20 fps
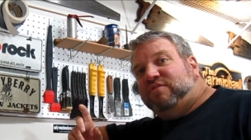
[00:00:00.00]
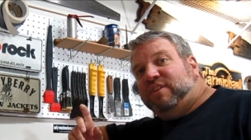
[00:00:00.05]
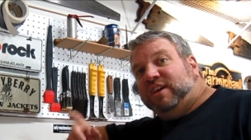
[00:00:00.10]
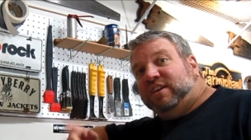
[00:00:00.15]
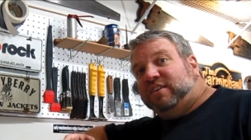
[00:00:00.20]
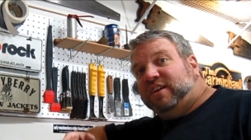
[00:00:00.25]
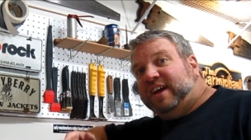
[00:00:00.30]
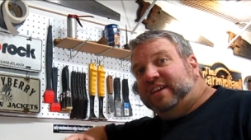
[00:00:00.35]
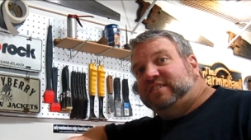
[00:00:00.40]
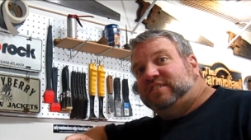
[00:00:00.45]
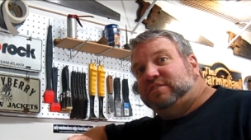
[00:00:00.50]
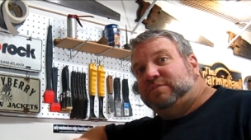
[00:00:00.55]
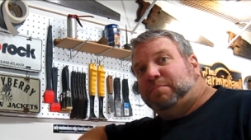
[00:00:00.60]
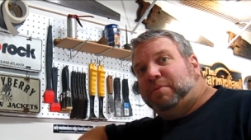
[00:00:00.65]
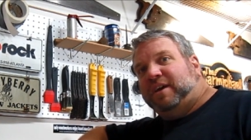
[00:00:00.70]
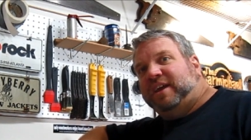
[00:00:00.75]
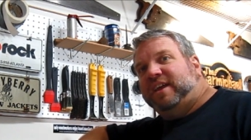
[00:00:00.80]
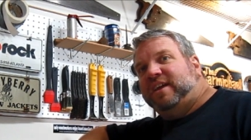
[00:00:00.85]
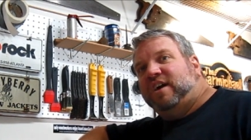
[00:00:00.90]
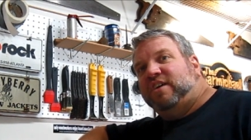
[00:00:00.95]
real license
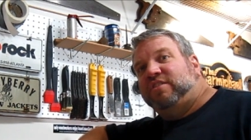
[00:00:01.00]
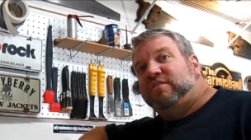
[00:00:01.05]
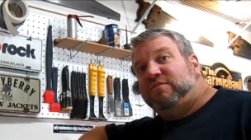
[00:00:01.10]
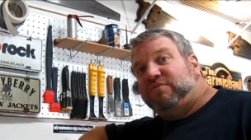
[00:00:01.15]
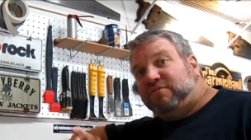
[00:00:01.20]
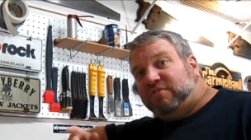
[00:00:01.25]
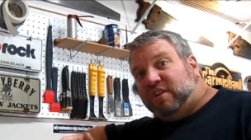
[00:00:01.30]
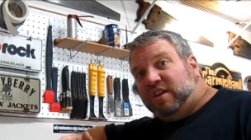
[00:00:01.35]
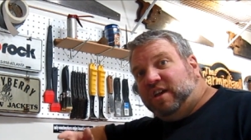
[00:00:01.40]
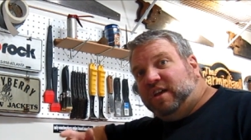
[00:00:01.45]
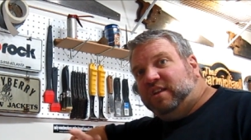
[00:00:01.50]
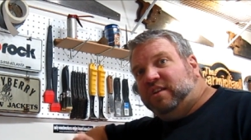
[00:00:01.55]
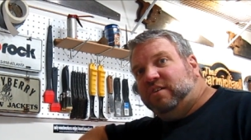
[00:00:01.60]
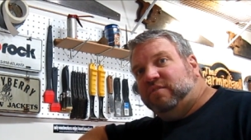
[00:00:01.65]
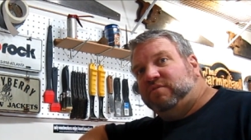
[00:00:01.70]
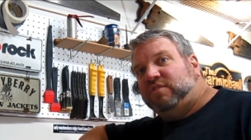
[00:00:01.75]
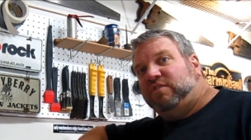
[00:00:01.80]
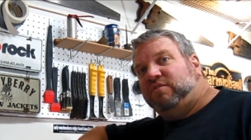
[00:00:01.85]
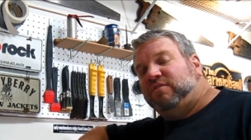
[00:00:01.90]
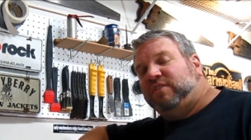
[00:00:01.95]
plate on the front
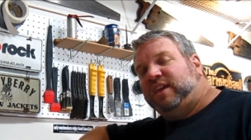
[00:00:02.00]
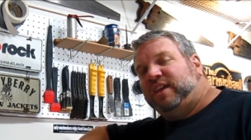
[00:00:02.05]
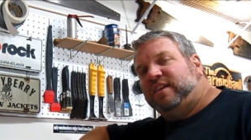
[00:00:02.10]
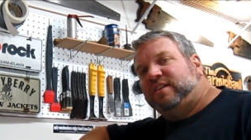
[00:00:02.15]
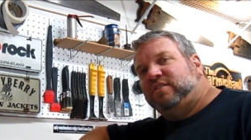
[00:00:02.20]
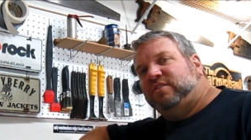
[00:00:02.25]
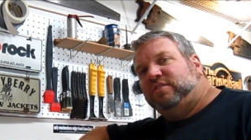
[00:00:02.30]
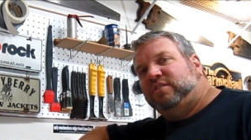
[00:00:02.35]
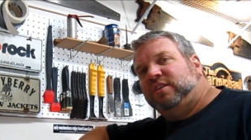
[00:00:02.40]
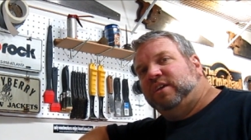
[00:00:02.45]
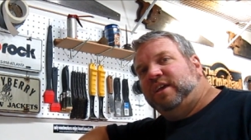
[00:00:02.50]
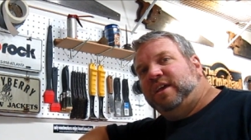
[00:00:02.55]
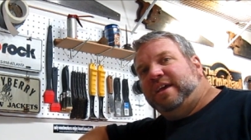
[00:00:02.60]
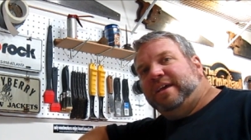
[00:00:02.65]
of your vehicle,